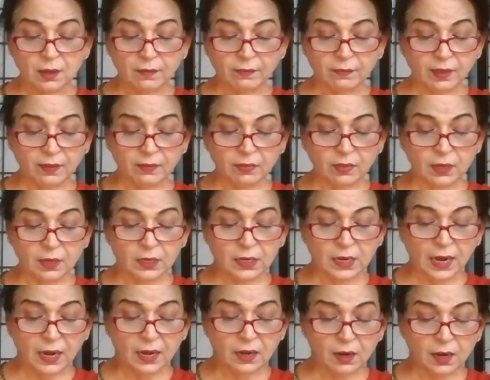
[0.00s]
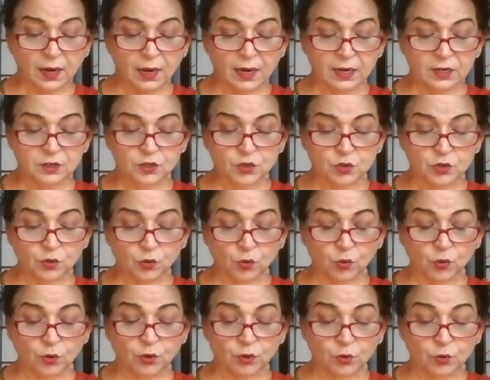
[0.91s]
Then the ten heads
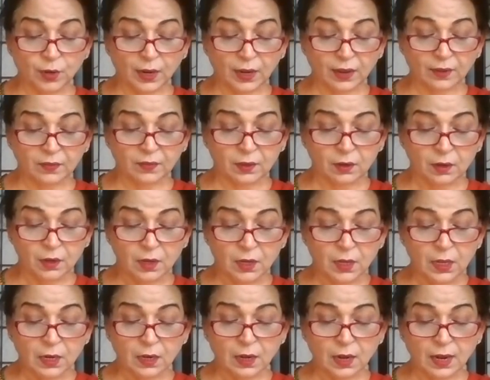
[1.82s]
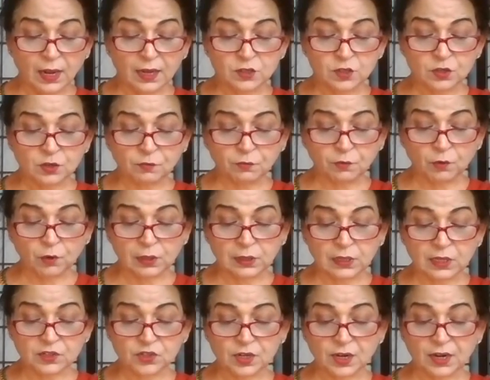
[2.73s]
rolled together, last of all
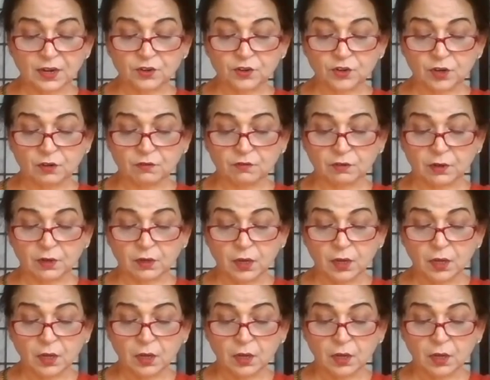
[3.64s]
the central one,